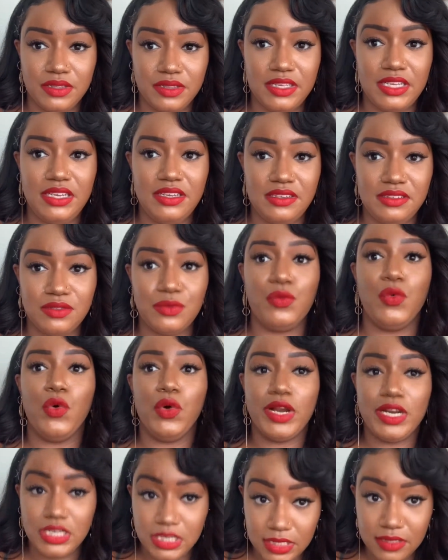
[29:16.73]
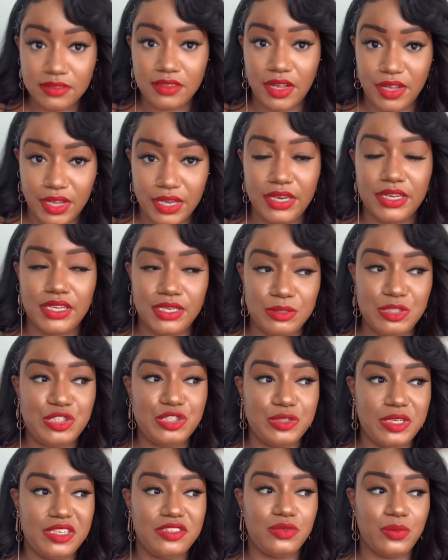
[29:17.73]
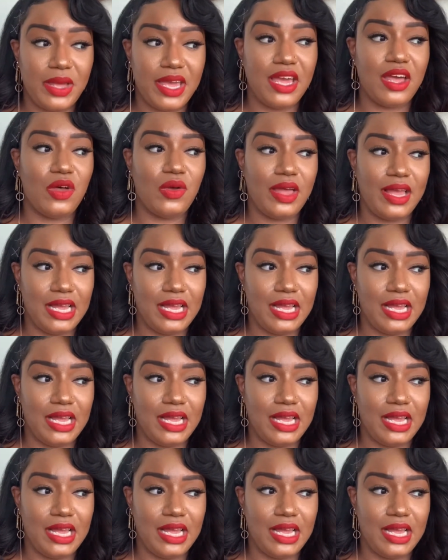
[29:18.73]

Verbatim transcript: these warnings are going to come true as well.